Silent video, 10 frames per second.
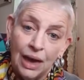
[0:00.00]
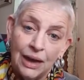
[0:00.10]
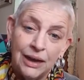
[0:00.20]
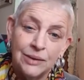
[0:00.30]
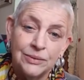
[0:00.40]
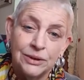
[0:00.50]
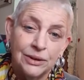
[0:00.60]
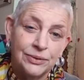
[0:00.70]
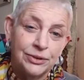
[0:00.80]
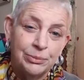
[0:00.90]
I have
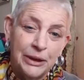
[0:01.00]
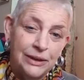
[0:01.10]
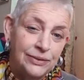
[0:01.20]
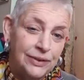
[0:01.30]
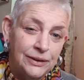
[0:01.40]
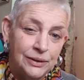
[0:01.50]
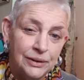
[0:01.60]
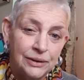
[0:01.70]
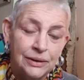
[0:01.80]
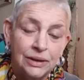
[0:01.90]
enough space
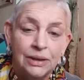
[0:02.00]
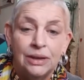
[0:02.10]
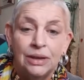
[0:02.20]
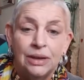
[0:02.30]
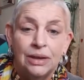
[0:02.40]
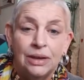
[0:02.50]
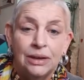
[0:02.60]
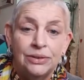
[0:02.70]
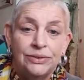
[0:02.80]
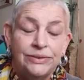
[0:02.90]
here
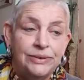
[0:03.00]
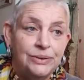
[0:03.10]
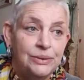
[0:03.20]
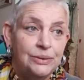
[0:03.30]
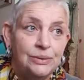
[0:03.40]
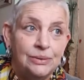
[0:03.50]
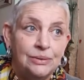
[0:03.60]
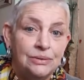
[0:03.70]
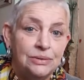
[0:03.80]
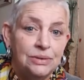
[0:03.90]
to,
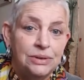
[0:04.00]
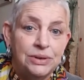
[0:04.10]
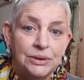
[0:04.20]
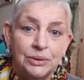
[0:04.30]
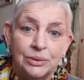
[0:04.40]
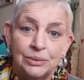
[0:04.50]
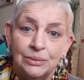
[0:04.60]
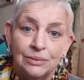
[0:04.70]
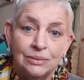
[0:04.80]
you know,